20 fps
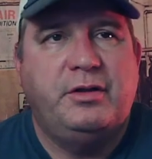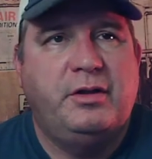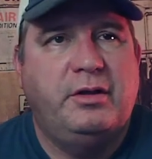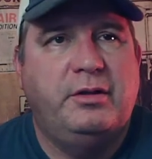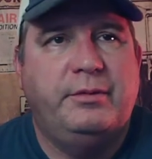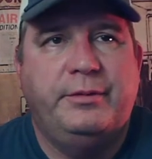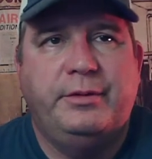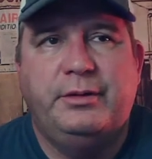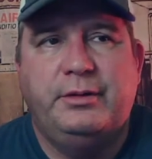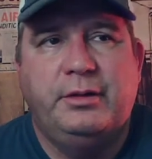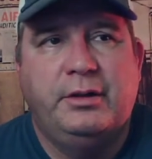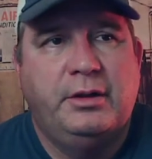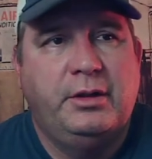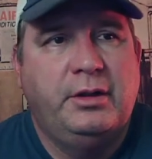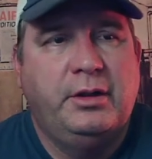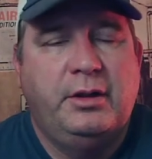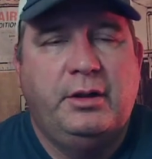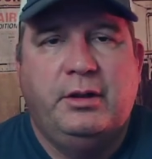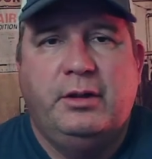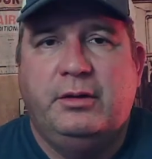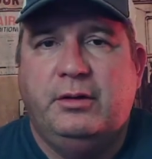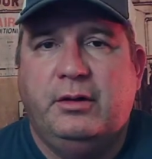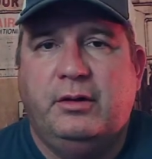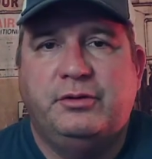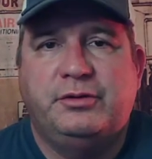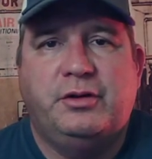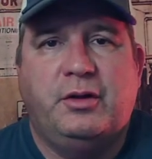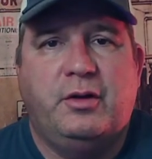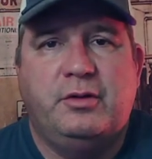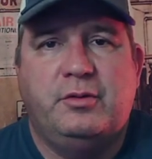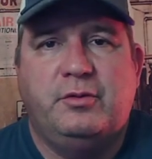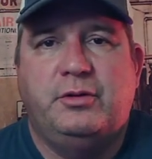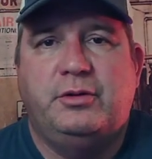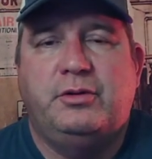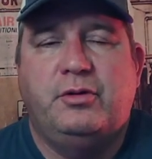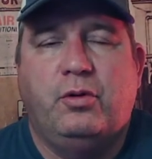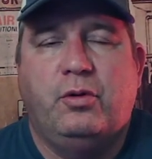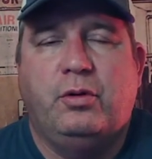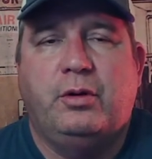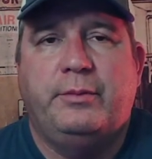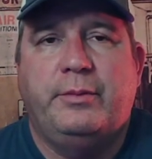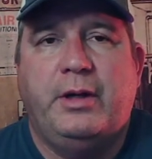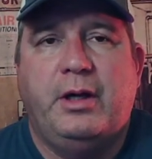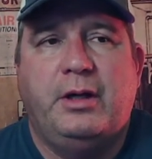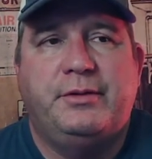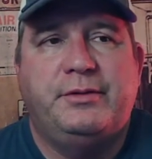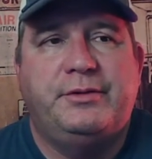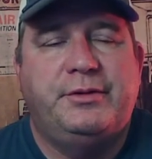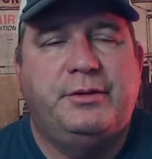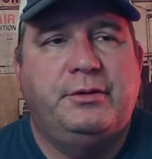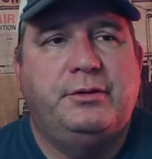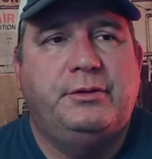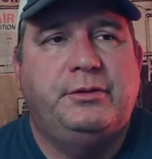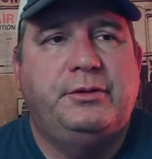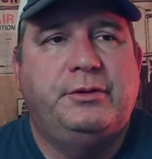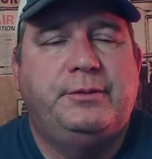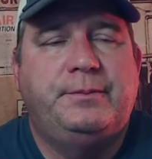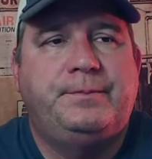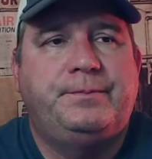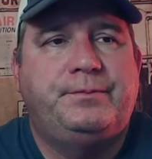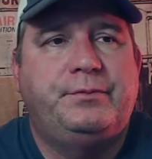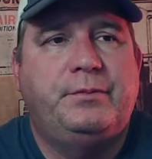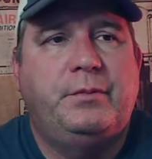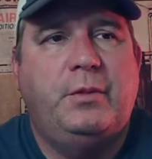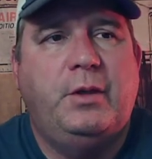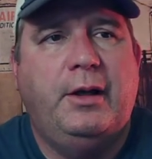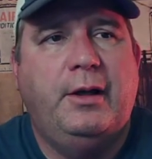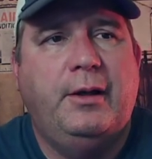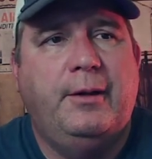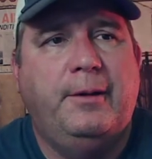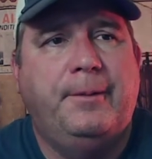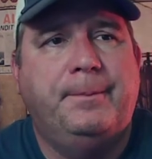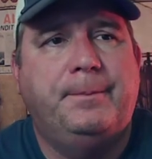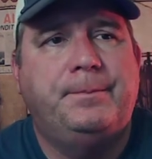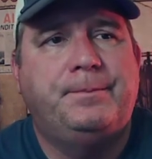them, and those cars were torque monsters. And